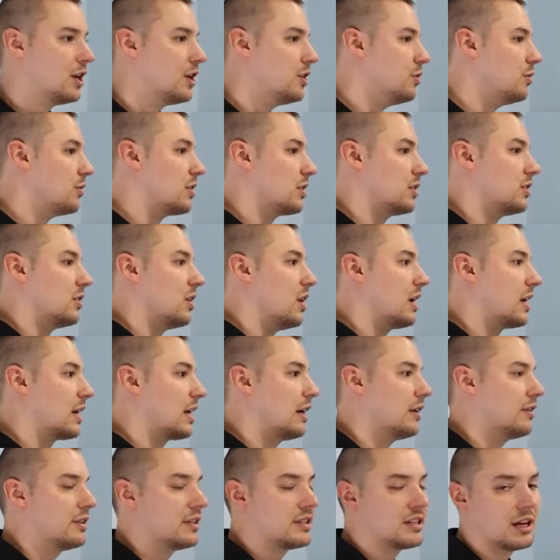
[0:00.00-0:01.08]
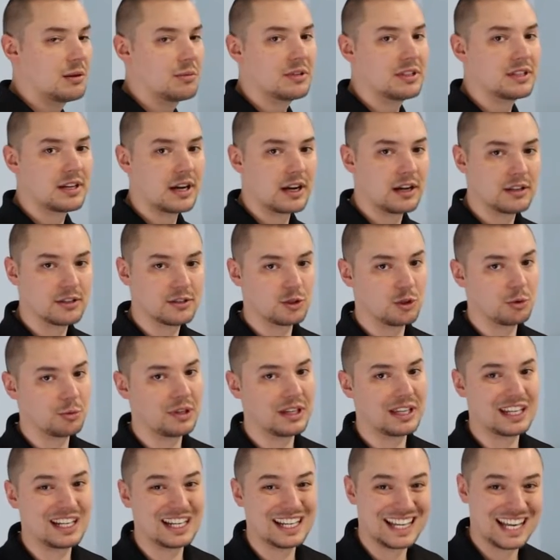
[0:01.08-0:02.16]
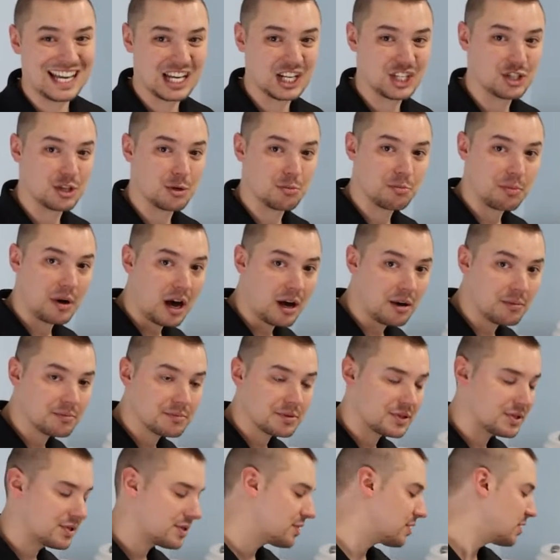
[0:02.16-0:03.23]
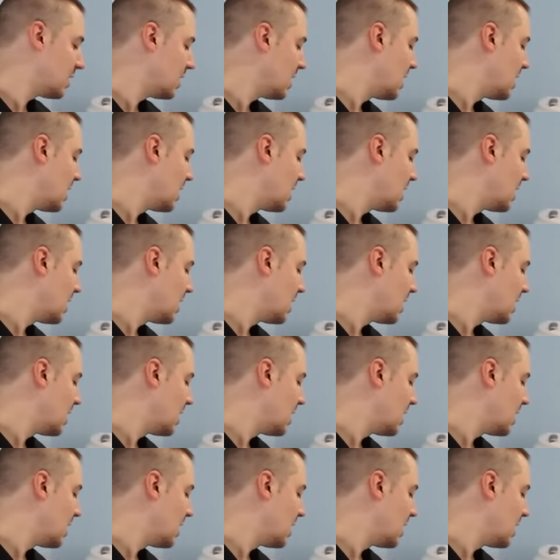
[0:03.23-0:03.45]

You can lock out the tub entirely so nobody can engage the pumps